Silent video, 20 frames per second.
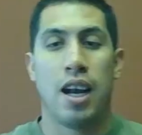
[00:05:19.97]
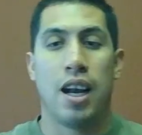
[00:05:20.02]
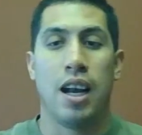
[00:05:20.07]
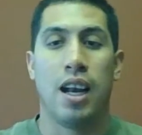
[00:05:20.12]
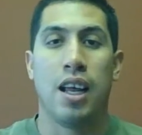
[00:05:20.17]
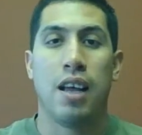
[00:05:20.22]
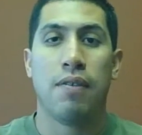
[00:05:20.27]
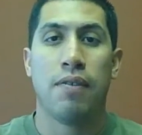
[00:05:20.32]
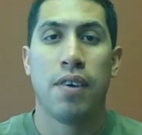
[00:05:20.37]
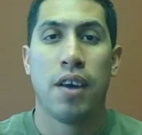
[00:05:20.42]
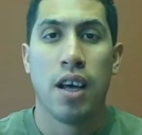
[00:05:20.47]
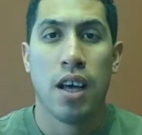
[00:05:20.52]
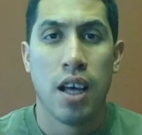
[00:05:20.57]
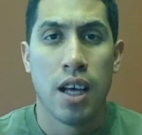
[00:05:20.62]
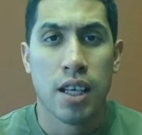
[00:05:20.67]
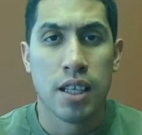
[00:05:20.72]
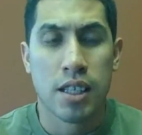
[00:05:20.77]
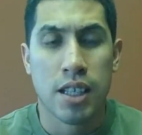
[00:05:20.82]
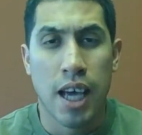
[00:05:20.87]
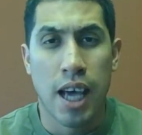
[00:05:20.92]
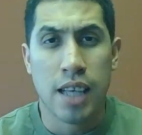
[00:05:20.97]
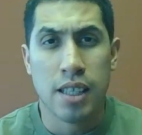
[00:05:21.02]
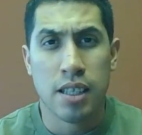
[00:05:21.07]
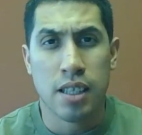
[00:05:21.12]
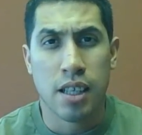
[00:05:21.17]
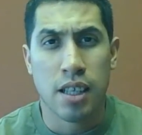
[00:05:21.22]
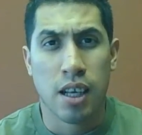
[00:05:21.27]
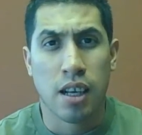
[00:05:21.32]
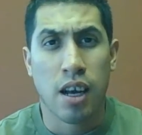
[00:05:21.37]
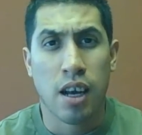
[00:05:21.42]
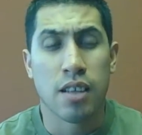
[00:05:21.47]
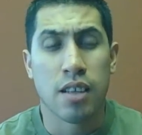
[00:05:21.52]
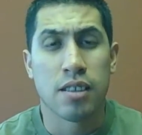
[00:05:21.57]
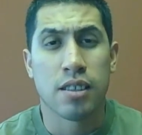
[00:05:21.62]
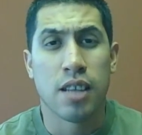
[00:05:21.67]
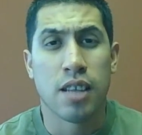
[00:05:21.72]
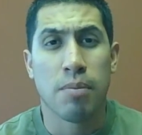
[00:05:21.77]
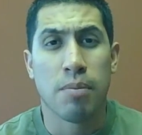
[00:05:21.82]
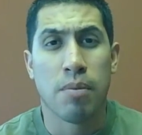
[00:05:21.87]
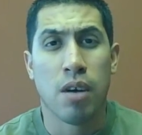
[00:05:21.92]
Lift ties into the
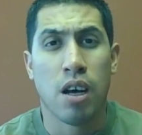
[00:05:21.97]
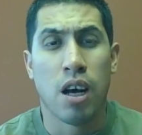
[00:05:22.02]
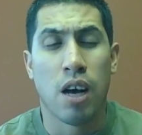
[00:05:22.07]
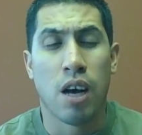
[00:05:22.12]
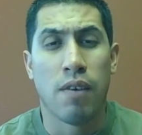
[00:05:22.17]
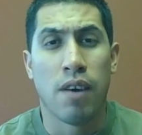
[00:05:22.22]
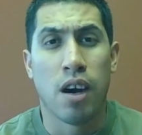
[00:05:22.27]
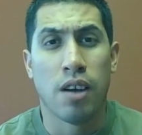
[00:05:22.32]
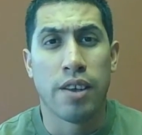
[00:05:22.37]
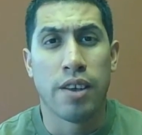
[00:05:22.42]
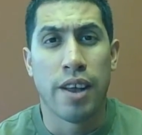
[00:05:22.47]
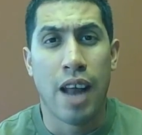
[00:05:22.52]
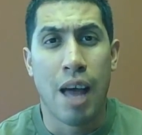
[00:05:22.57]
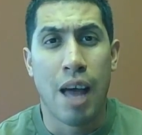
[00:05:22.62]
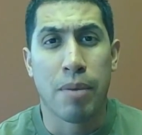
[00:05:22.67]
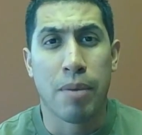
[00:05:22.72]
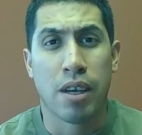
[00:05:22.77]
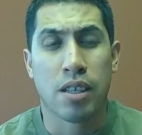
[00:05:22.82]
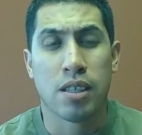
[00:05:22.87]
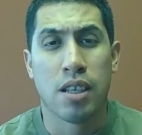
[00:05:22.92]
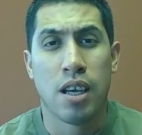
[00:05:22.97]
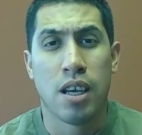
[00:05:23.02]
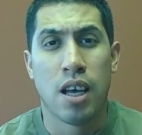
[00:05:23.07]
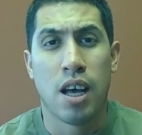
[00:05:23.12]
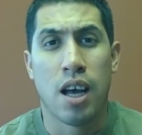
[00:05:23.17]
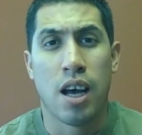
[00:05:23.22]
concept of aerodynamics